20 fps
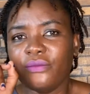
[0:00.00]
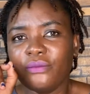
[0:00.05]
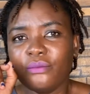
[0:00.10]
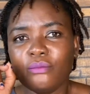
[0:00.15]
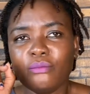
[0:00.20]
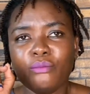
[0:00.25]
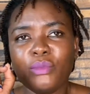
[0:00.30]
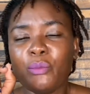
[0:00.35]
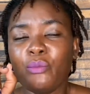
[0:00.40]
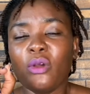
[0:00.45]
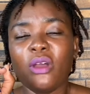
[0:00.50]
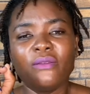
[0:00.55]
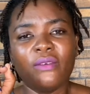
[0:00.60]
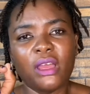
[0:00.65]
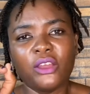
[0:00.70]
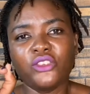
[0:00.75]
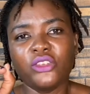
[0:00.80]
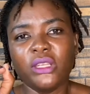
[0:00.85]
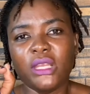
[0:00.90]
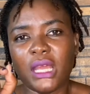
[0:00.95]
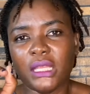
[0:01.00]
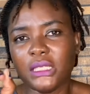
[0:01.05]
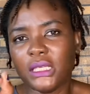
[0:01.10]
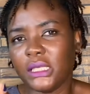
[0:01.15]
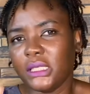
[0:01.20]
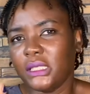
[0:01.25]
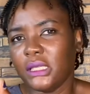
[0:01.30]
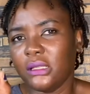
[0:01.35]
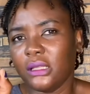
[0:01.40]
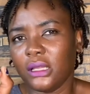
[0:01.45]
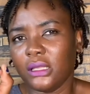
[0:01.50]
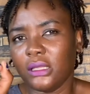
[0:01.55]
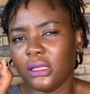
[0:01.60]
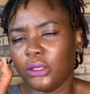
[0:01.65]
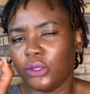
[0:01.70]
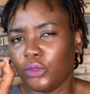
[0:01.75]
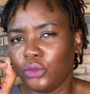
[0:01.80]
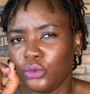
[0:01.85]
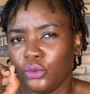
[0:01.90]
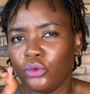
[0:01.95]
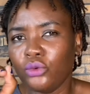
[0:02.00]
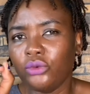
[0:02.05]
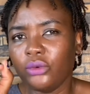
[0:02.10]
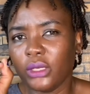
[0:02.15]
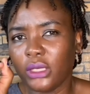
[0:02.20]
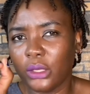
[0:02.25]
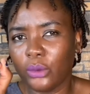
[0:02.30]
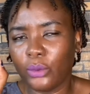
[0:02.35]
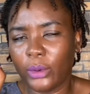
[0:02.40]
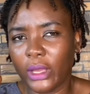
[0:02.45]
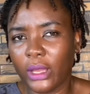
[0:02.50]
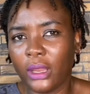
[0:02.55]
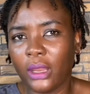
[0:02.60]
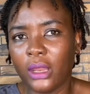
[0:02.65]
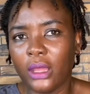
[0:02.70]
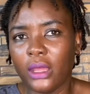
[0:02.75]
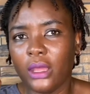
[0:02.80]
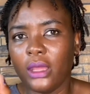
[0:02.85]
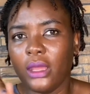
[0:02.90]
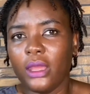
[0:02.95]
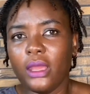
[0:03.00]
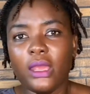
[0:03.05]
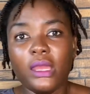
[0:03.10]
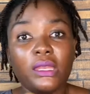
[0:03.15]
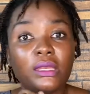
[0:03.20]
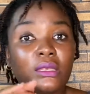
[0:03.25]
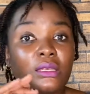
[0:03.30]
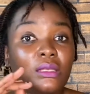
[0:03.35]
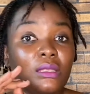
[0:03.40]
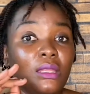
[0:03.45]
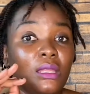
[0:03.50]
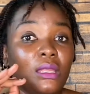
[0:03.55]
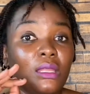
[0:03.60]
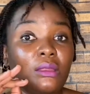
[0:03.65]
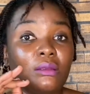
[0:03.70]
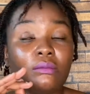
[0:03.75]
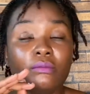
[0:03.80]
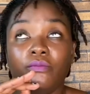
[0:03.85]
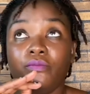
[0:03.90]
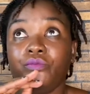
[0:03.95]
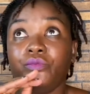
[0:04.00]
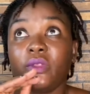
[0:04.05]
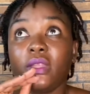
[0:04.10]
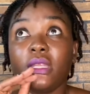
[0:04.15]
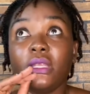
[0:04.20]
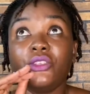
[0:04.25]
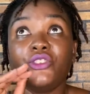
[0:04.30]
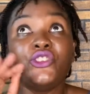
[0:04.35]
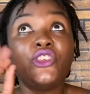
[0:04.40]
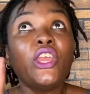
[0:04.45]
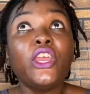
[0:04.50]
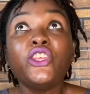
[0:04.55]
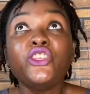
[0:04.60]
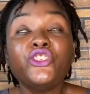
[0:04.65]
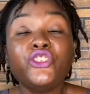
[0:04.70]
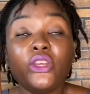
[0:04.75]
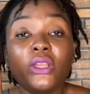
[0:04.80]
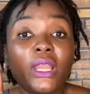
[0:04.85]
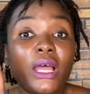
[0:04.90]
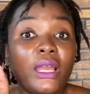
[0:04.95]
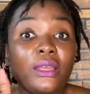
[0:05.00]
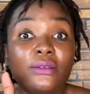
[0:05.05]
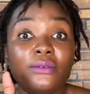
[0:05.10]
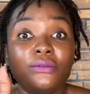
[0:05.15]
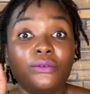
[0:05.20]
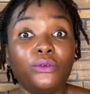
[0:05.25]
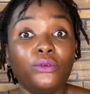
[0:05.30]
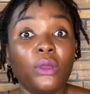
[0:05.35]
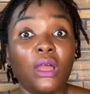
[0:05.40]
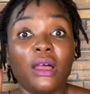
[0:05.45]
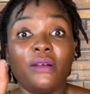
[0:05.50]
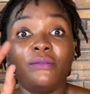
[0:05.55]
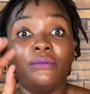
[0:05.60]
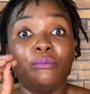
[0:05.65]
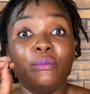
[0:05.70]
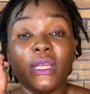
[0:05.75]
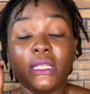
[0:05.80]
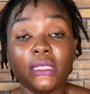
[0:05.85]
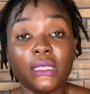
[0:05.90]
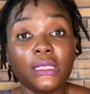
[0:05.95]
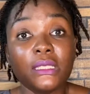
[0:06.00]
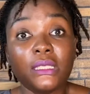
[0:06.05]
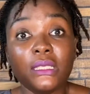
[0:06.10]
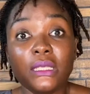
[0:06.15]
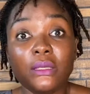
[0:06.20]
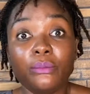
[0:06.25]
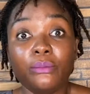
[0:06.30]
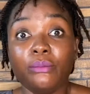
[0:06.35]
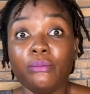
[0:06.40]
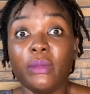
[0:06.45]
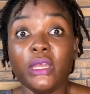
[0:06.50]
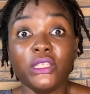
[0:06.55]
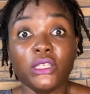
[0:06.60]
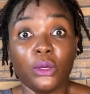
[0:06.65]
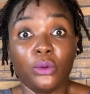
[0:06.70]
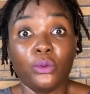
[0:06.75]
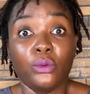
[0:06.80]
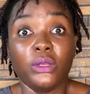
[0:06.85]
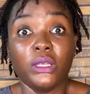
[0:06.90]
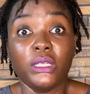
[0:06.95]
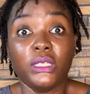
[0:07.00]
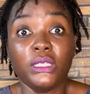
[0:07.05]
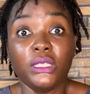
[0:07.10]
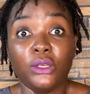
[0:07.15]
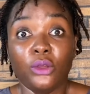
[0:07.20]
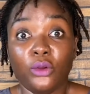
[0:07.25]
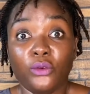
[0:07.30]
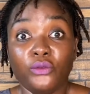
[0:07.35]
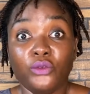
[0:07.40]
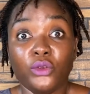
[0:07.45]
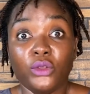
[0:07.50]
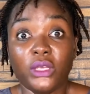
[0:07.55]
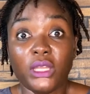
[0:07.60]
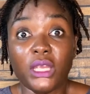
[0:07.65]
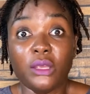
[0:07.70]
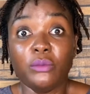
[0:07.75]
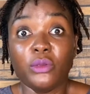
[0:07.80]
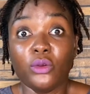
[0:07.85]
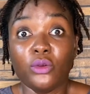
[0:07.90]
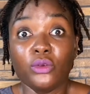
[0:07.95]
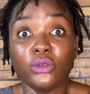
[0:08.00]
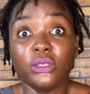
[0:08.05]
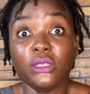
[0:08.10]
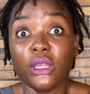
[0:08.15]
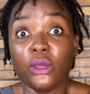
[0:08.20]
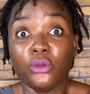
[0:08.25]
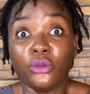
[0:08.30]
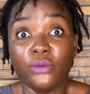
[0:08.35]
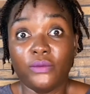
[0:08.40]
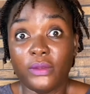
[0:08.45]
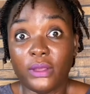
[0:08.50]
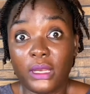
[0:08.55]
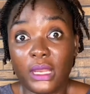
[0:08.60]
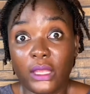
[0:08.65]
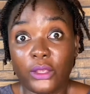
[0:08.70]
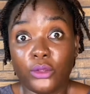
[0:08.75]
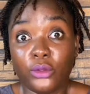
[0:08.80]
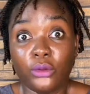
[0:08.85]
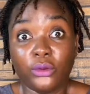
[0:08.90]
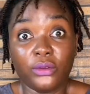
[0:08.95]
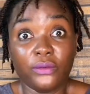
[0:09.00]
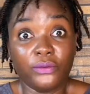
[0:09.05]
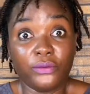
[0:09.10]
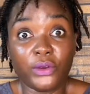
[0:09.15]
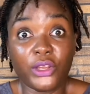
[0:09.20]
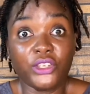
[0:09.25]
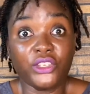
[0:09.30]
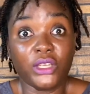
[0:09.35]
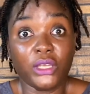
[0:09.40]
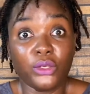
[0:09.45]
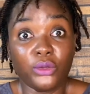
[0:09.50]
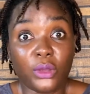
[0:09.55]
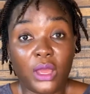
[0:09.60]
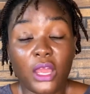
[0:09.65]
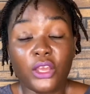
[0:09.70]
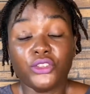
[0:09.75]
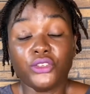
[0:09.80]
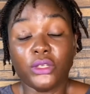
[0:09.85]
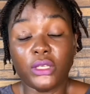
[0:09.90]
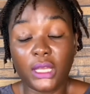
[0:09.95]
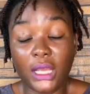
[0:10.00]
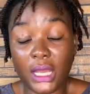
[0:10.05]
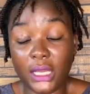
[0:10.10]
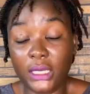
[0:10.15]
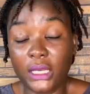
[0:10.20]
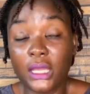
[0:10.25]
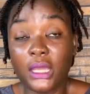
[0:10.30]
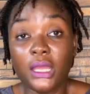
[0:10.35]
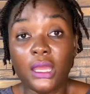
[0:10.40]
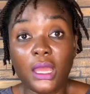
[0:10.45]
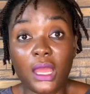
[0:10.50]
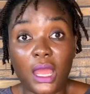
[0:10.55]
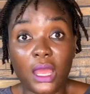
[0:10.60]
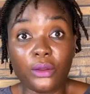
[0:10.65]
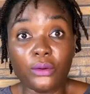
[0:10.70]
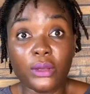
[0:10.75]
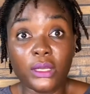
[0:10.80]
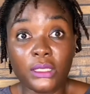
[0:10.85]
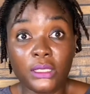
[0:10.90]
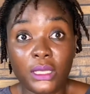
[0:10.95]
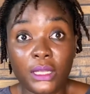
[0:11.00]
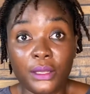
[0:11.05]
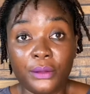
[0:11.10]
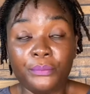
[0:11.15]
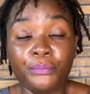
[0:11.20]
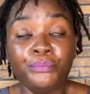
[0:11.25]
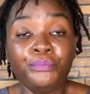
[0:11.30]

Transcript: people have actually attested that they do really well and they change your life. You have better sleep, better quality of your day, because now you feel like you're refreshed and you actually had a great day.